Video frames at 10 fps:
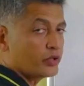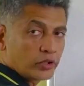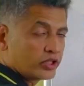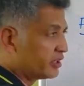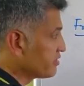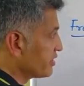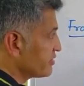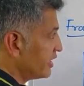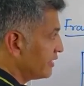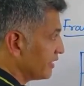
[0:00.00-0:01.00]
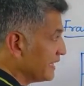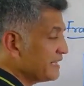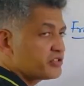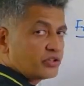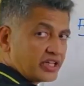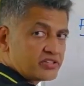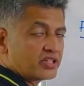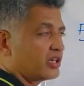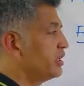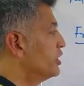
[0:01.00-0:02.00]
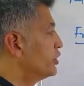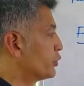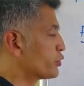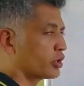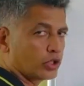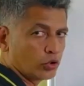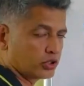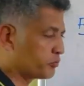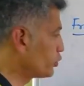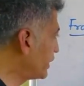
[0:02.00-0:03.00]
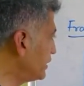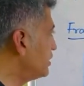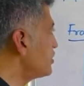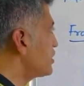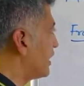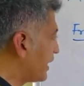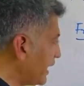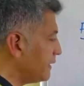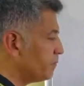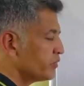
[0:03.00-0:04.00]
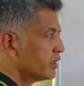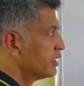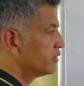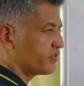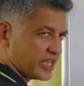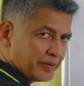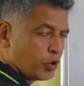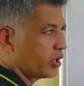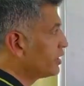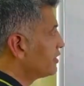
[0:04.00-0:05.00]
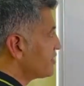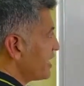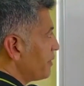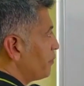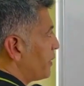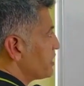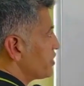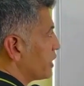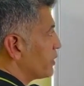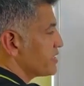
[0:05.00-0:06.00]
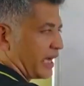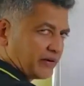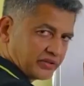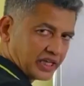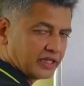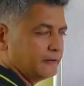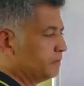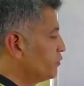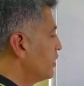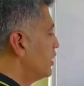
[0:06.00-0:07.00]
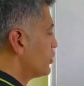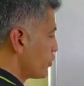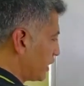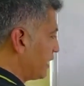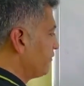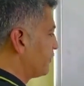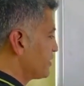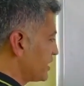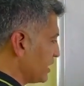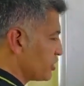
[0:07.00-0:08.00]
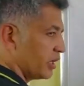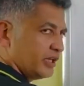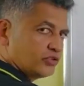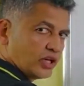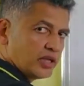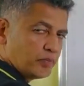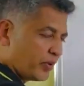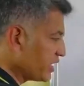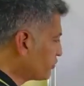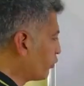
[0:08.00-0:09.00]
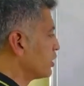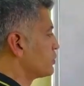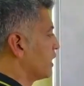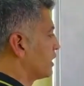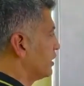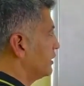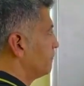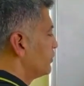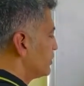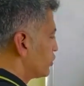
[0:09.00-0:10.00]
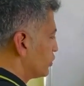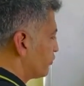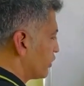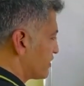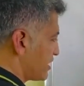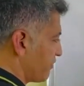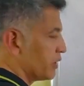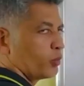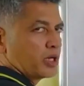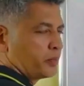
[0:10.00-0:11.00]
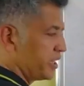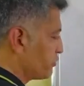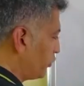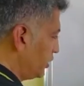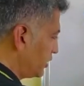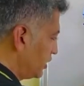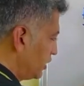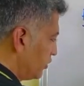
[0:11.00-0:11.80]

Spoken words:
we are going to discuss that least recently used algorithm. So in this again the same order, the same page sequence I have taken. So again first initially 3 page faults will occur. So for 7 1 page fault,